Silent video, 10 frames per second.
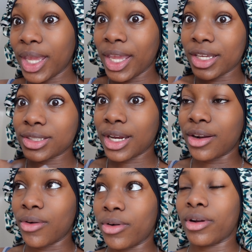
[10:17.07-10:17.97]
in trying
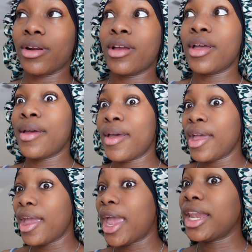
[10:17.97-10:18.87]
to order.
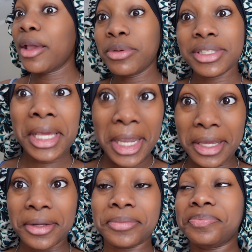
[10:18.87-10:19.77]
And they was
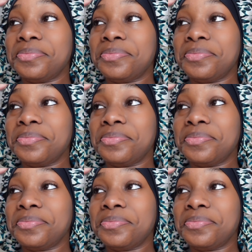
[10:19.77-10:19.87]
taking them.